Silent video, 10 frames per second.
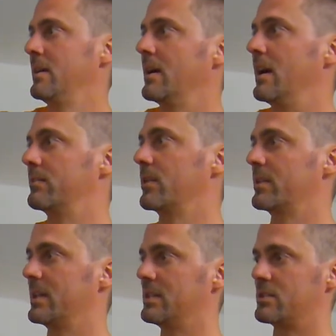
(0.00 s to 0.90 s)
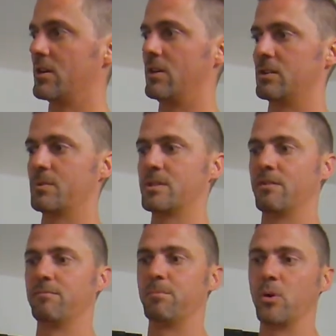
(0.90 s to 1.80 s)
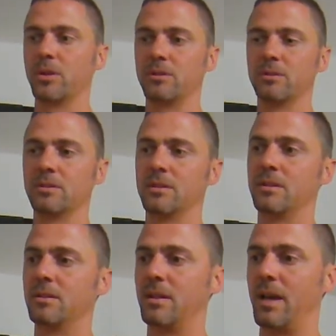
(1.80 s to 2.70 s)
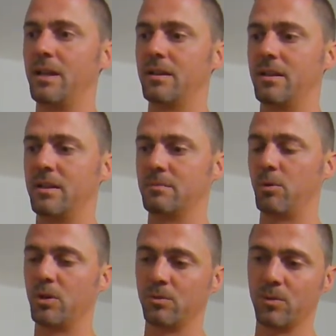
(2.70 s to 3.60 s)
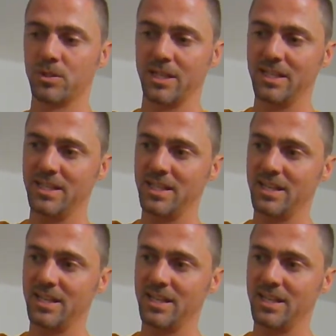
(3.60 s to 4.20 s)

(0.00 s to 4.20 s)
I've got these jars which I've boiled, and there's boiled water in here,